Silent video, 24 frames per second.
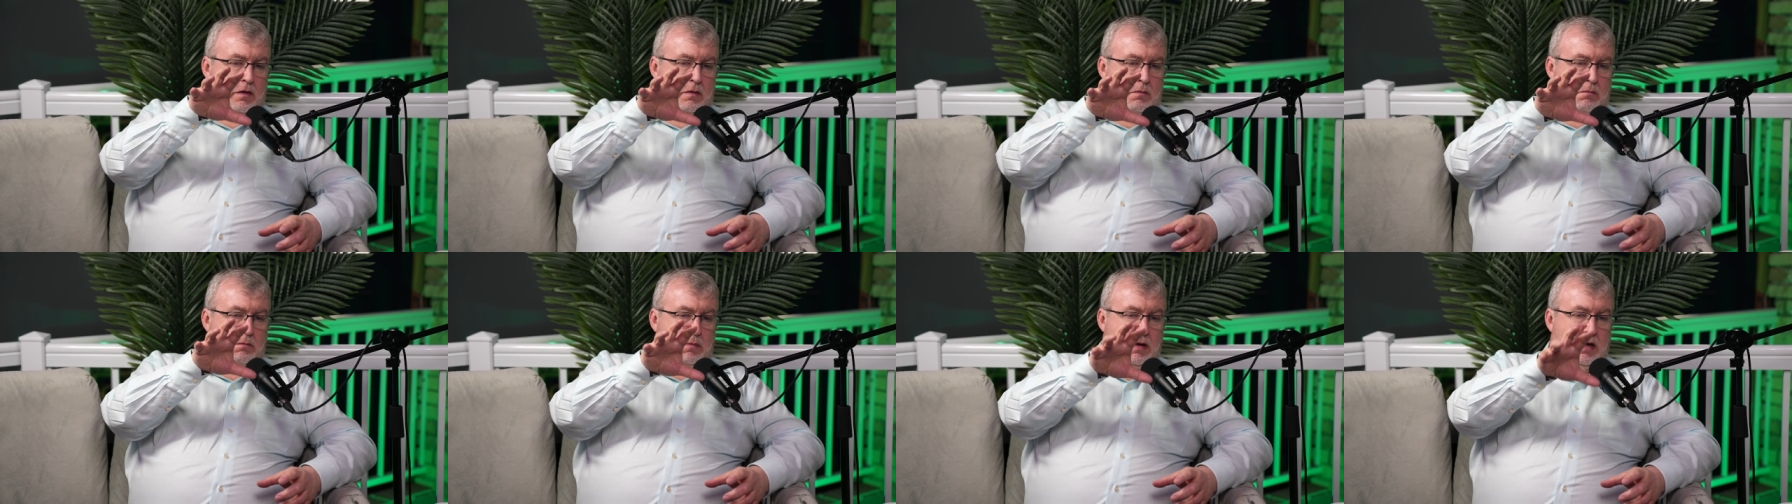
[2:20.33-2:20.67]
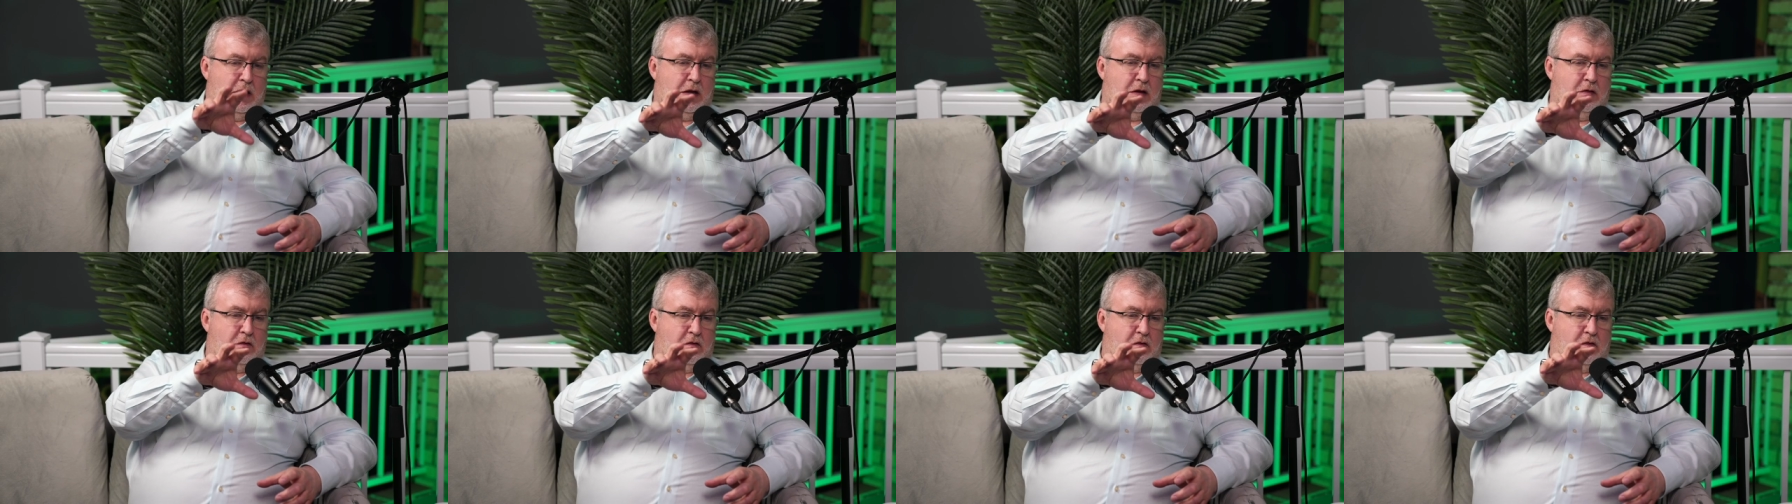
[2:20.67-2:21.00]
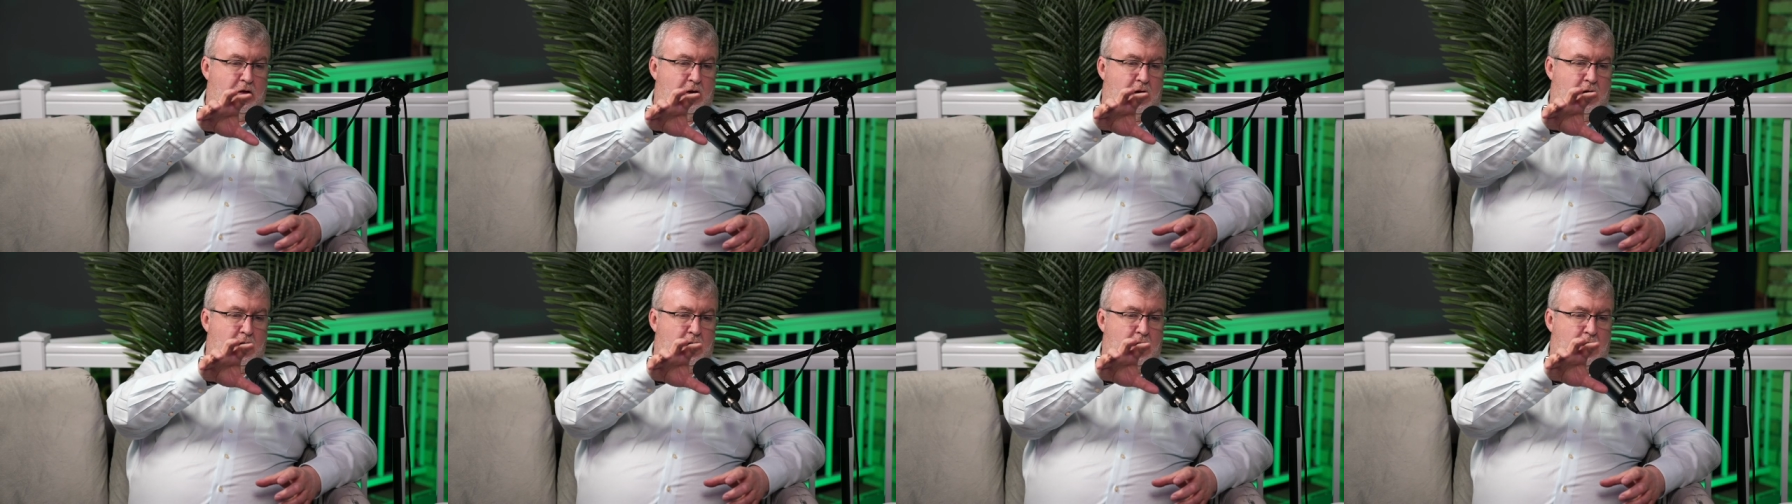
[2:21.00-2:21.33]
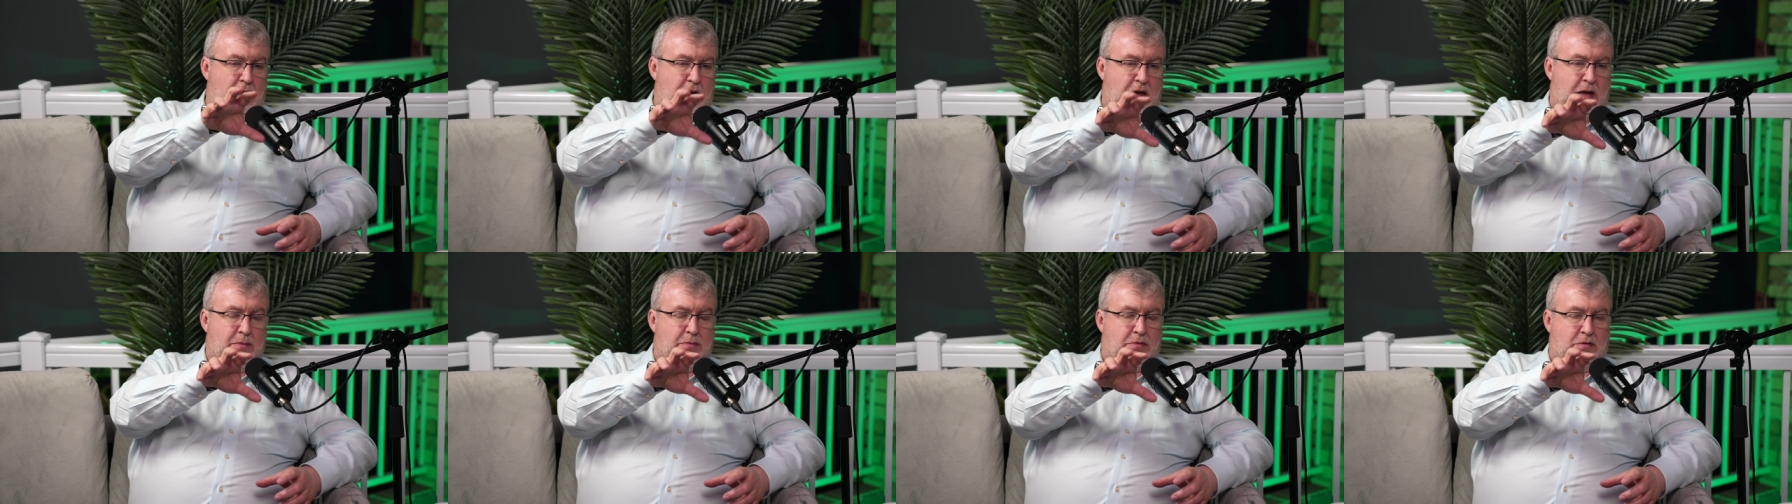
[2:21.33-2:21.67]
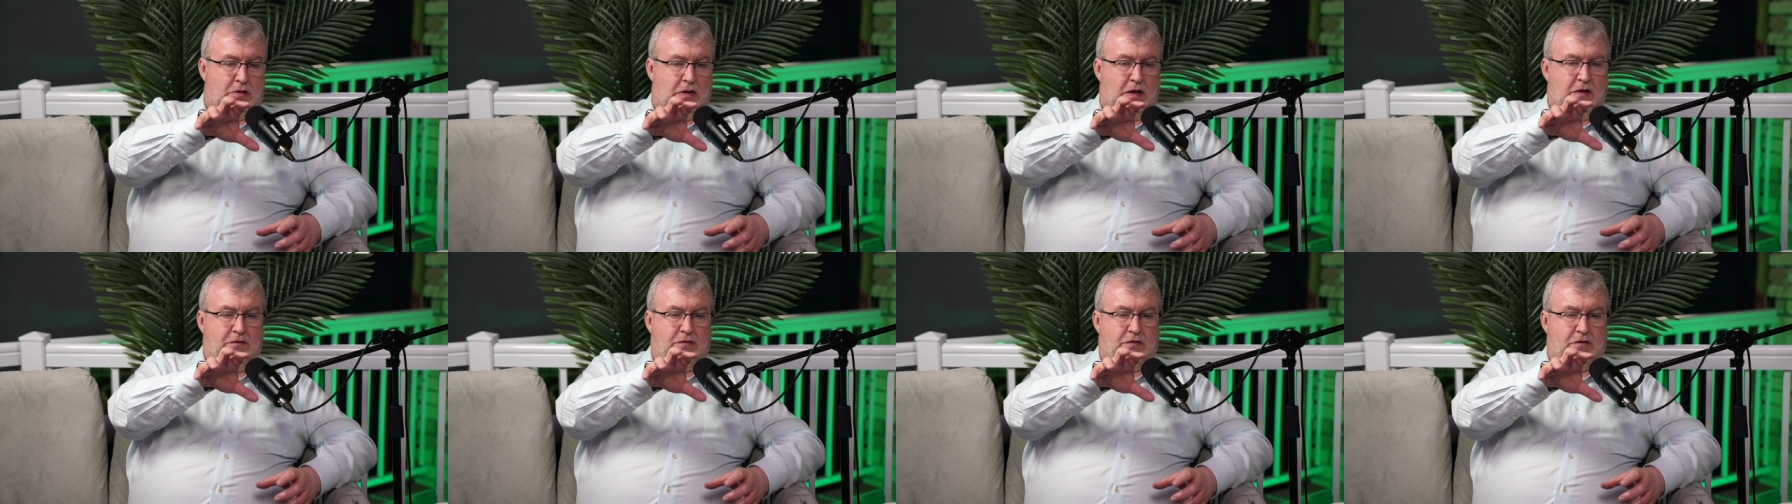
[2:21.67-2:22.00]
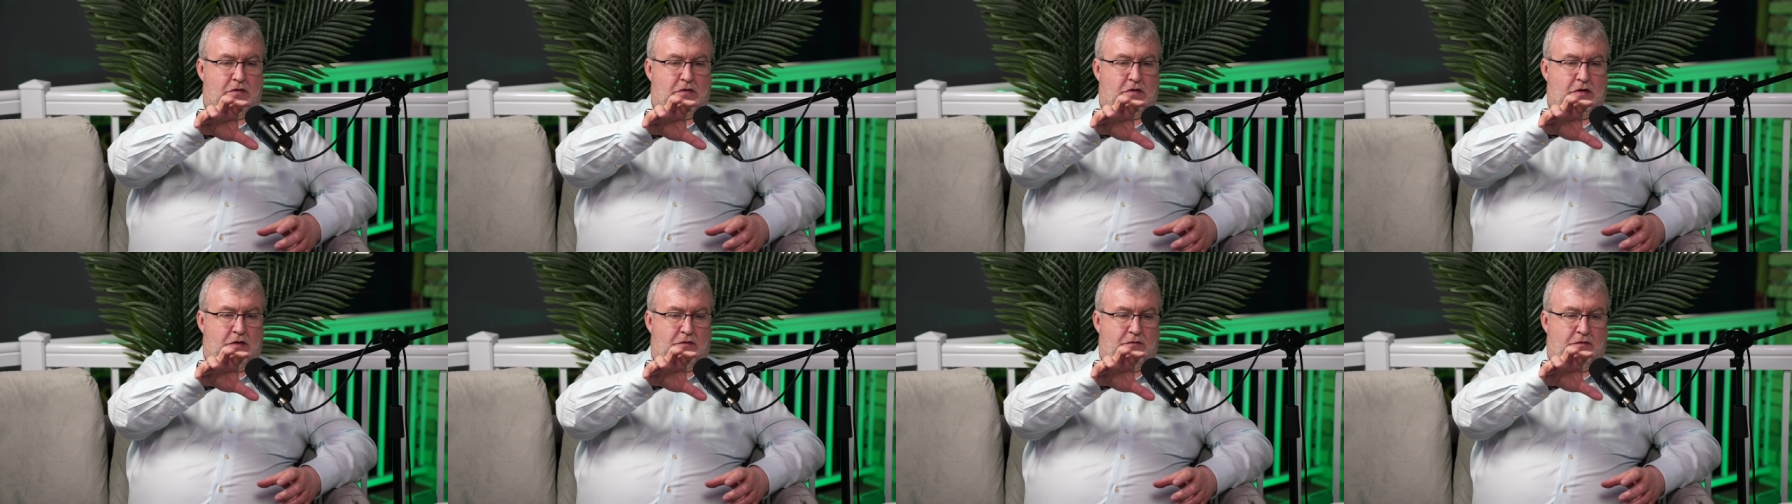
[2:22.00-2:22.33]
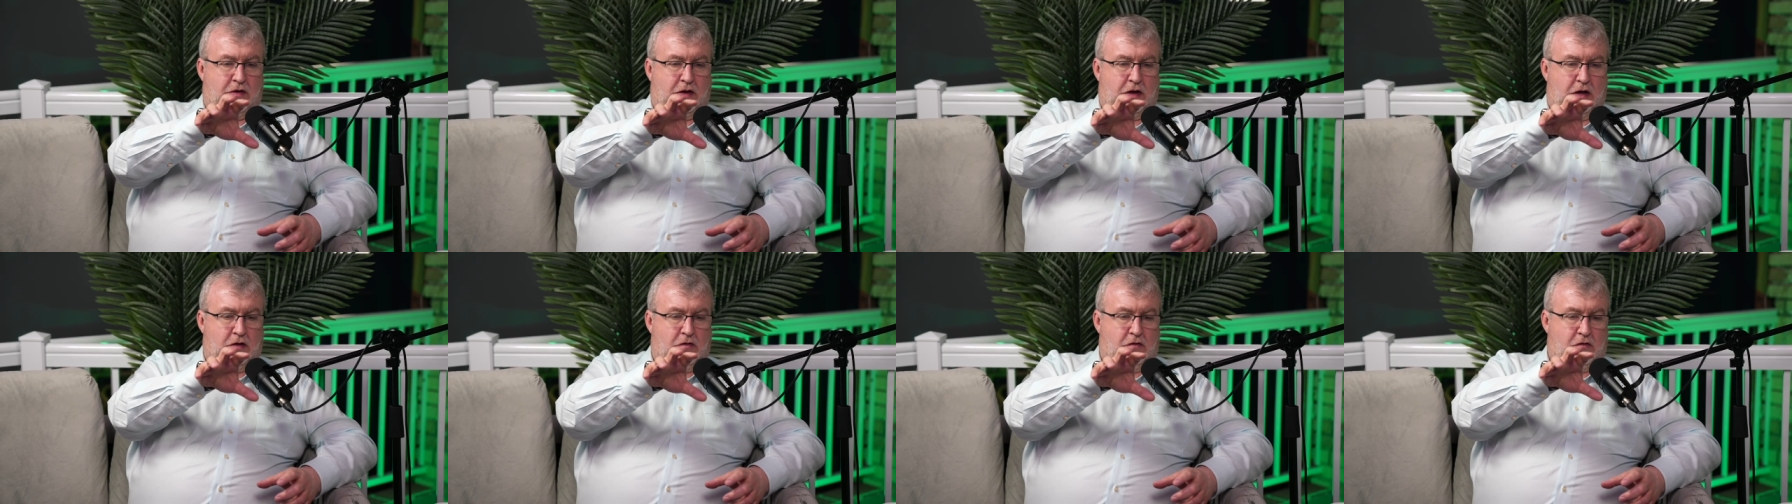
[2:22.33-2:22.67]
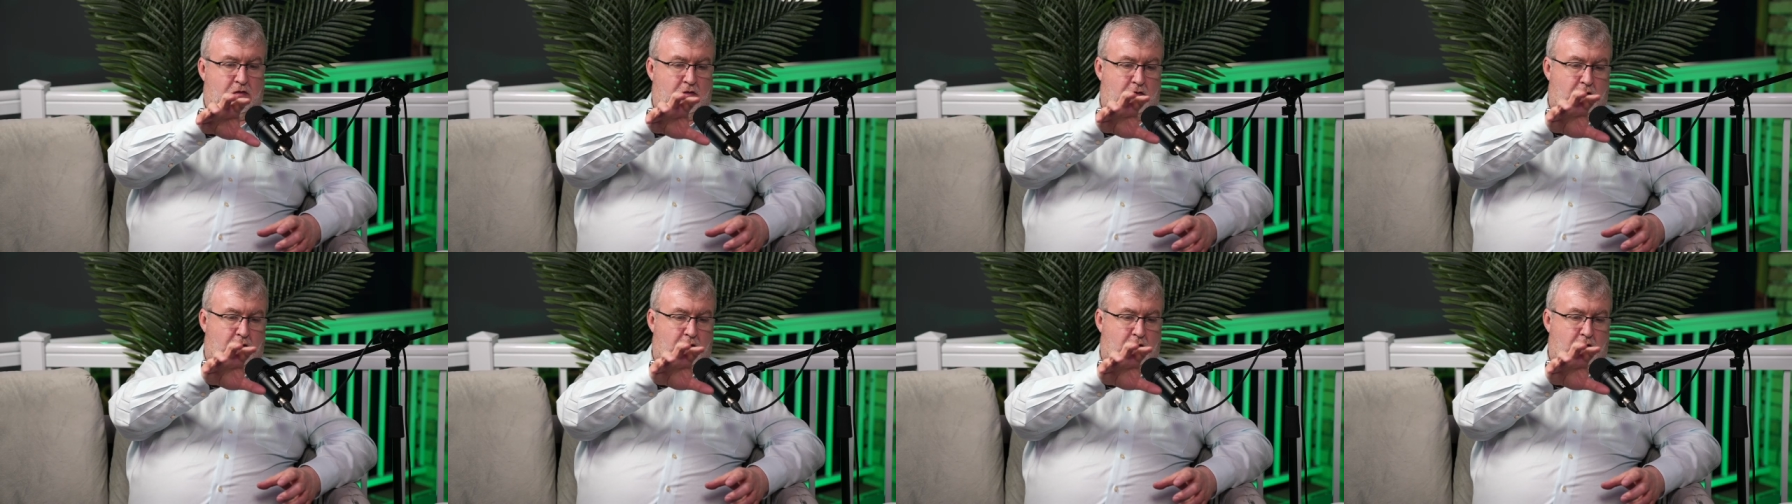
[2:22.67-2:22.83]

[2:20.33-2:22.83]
PQC enabled leaf certificates.